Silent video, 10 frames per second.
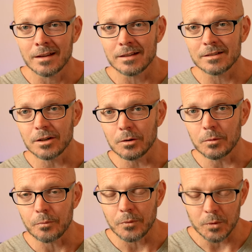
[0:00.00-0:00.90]

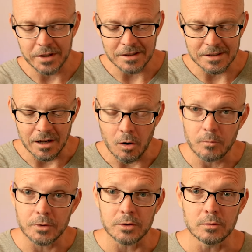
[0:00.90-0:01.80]
so with that said,
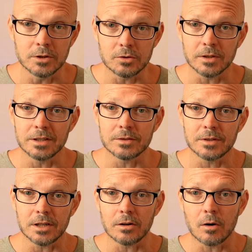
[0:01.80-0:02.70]
hopefully you enjoyed this
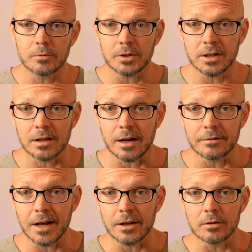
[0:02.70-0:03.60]
video. Hopefully you're getting a lot of
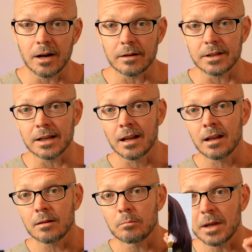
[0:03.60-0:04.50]
value out of it.
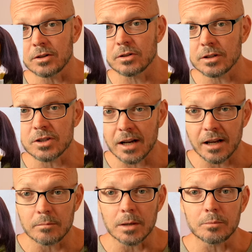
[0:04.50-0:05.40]
Make sure to check
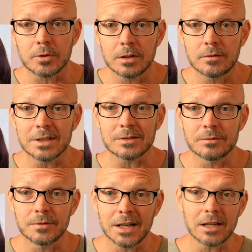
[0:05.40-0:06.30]
out my previous
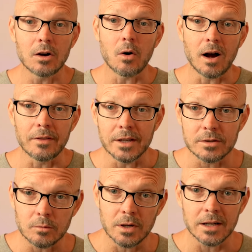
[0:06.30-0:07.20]
video on this,
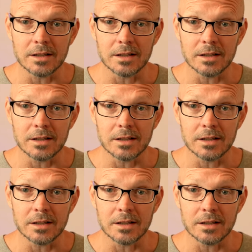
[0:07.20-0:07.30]
the one I